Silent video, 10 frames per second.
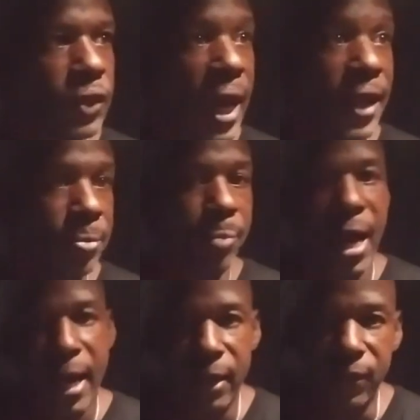had to
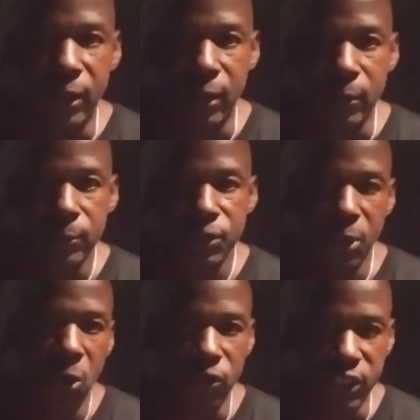buy the
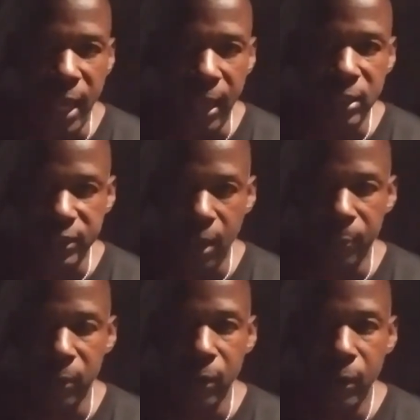stove jack
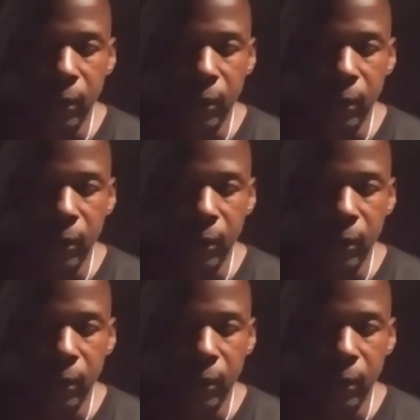separate.